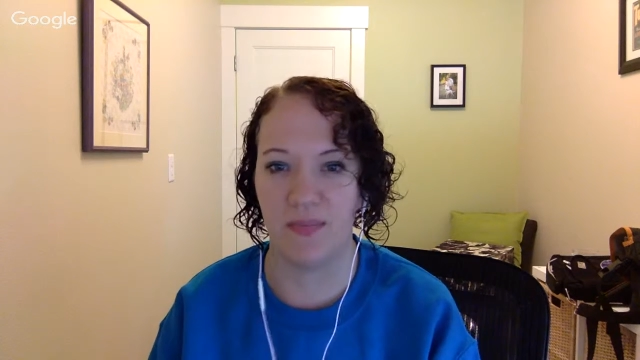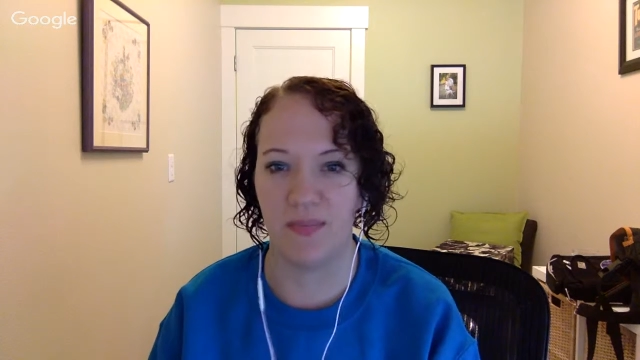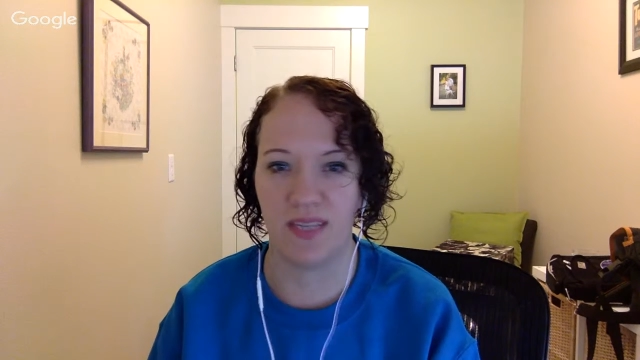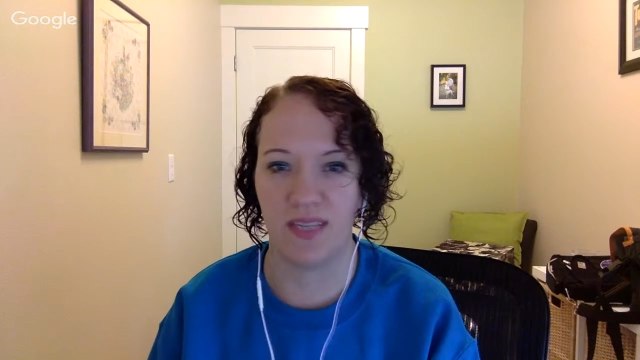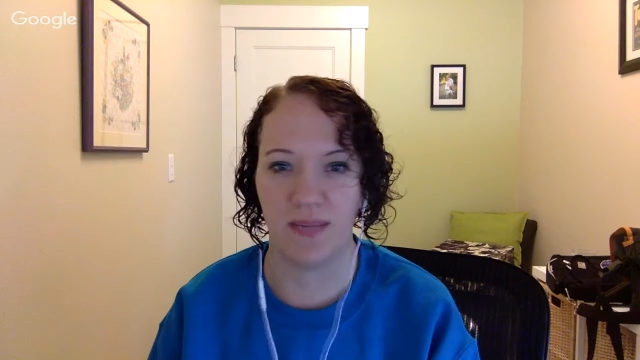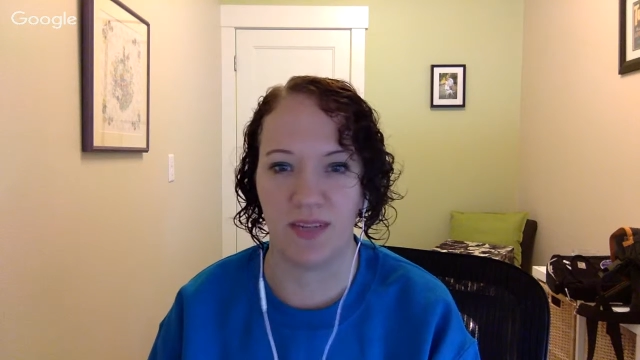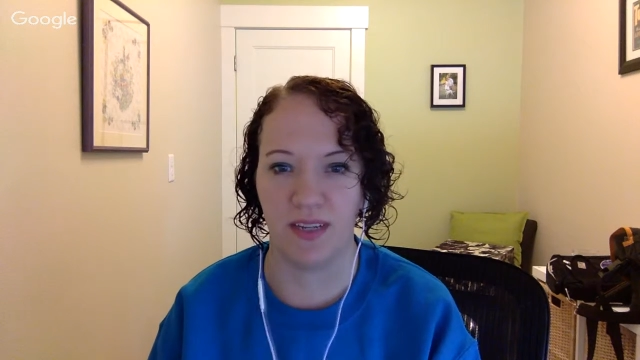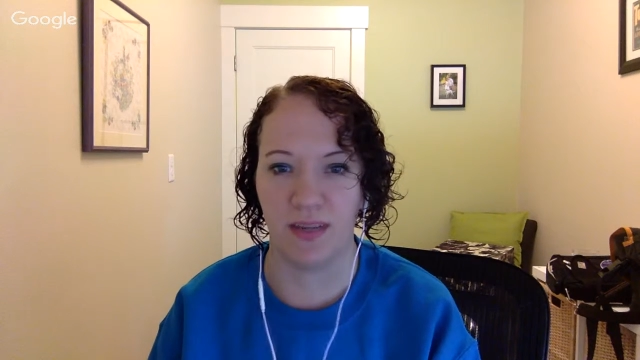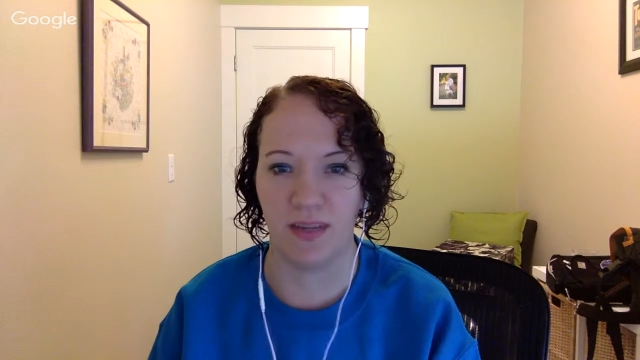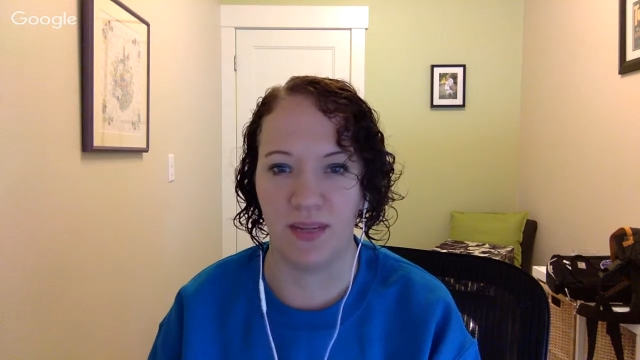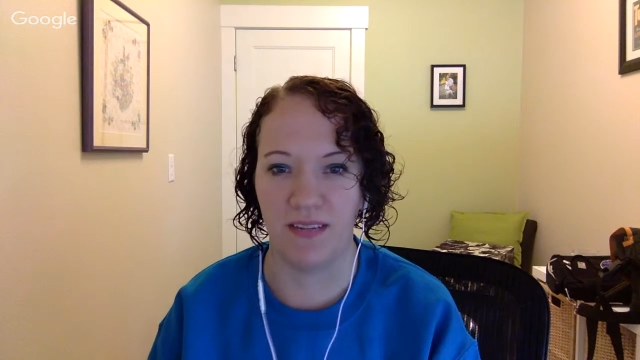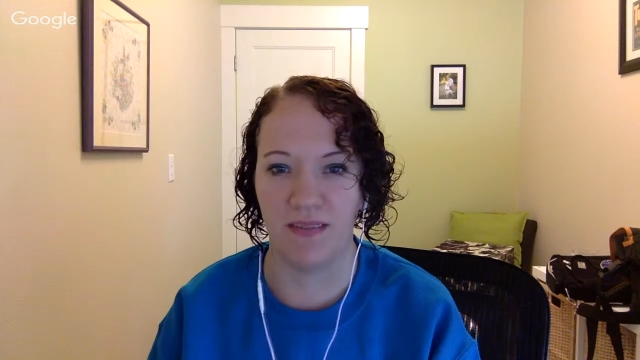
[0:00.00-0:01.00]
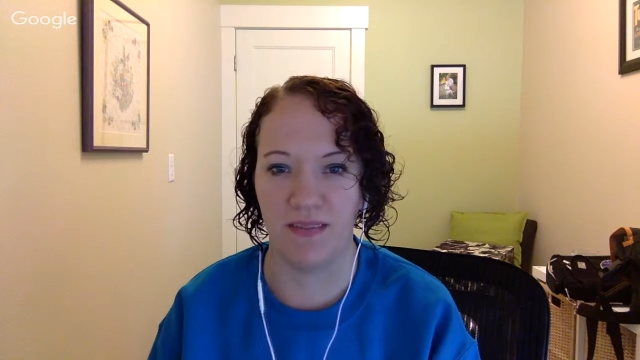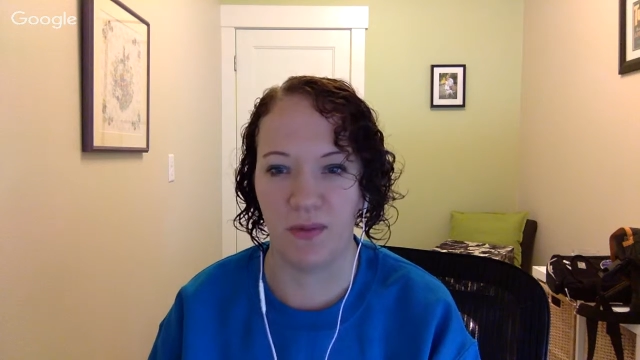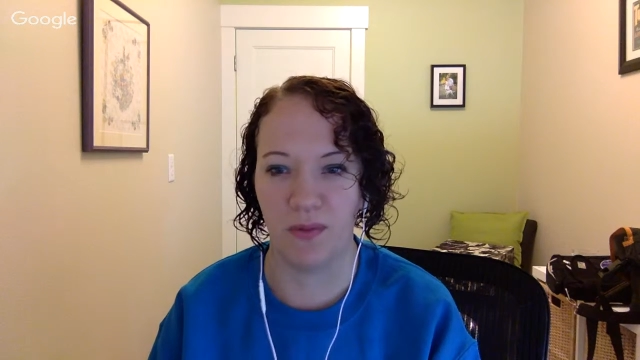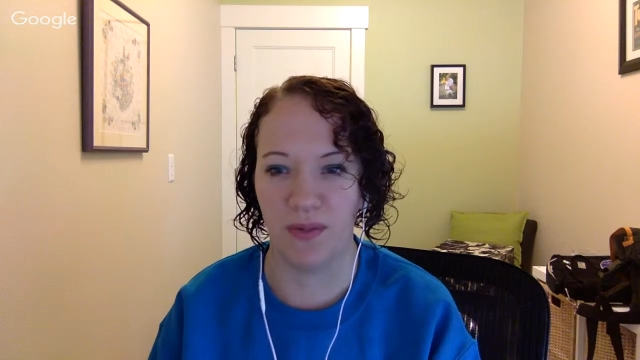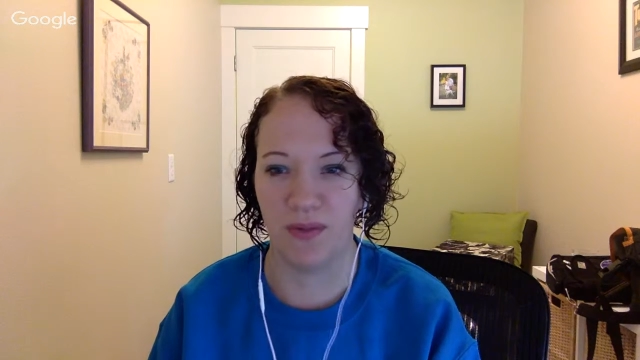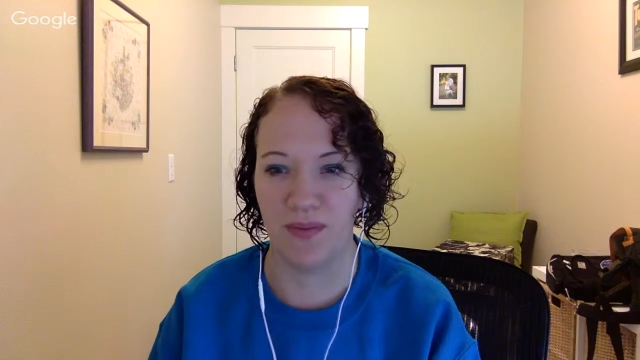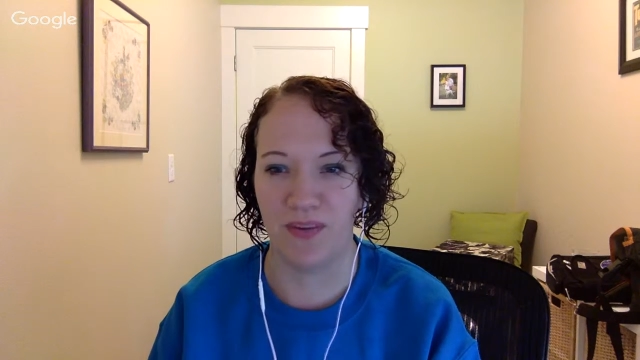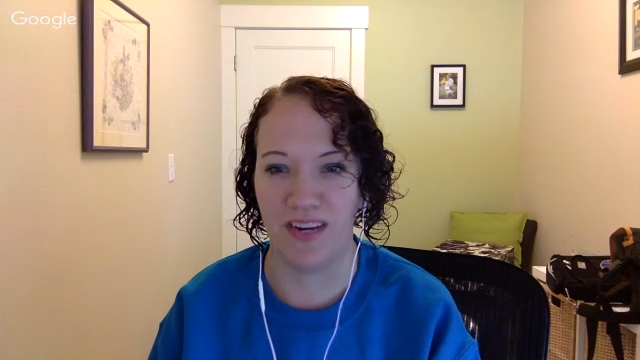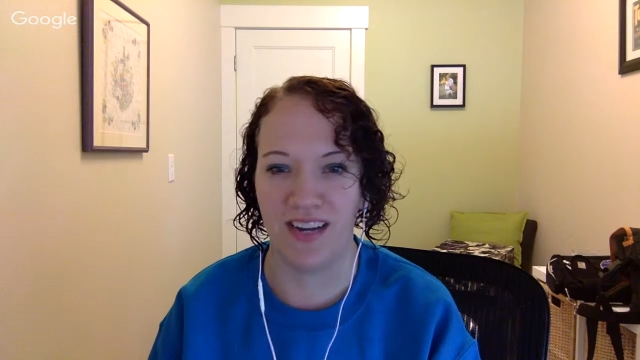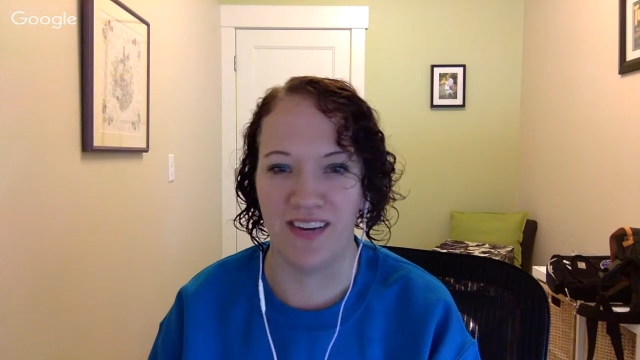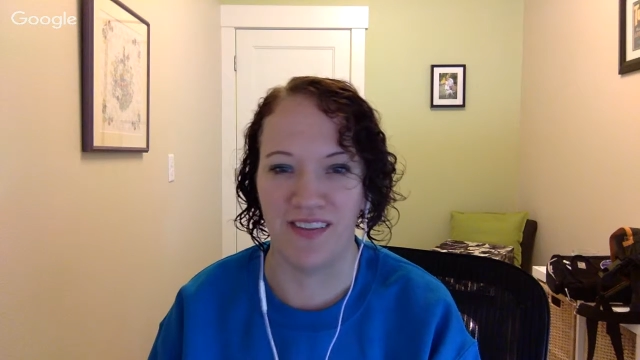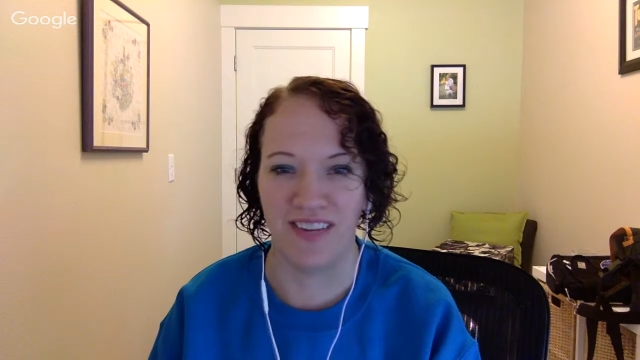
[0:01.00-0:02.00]
slam dunk. I mean, what are we doing right
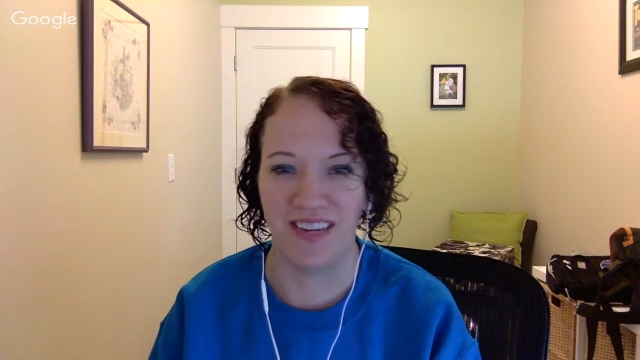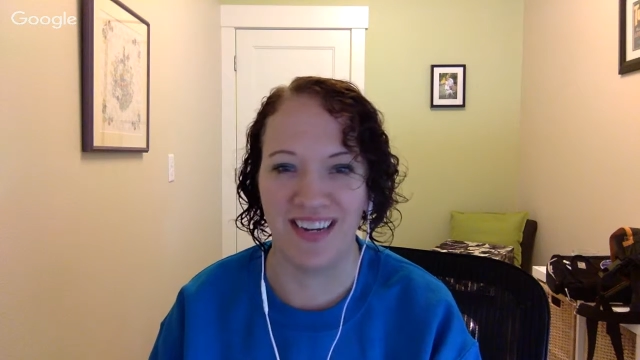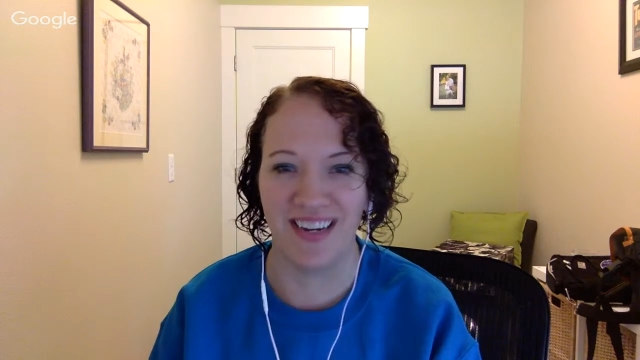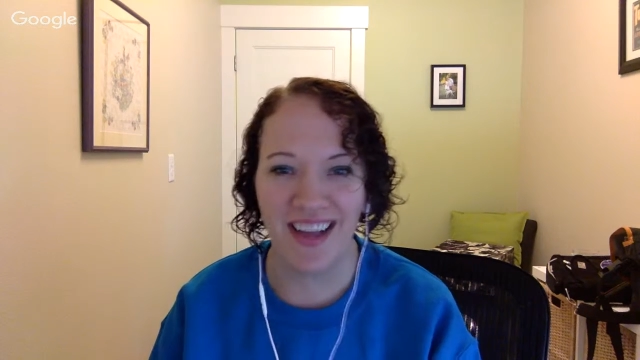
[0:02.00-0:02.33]
now, right?